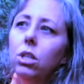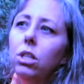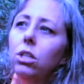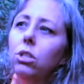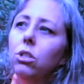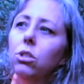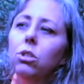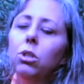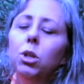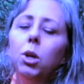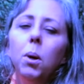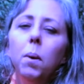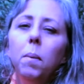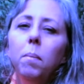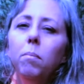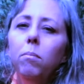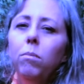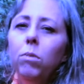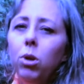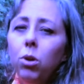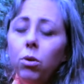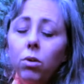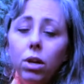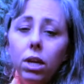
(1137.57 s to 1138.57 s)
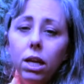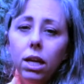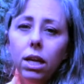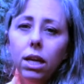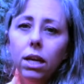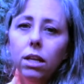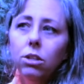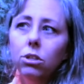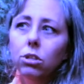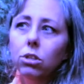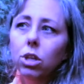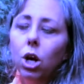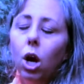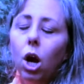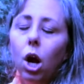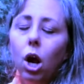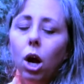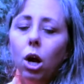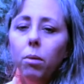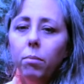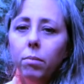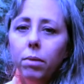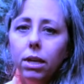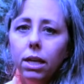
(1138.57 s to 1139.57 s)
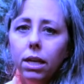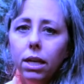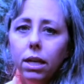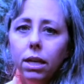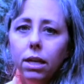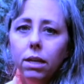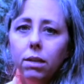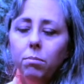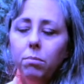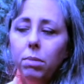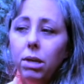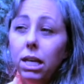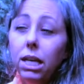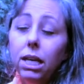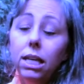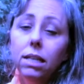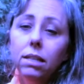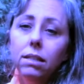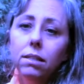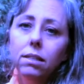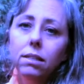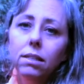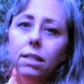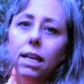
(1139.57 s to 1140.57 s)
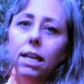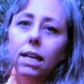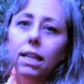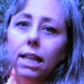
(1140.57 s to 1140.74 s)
and just community and just harmony and peace.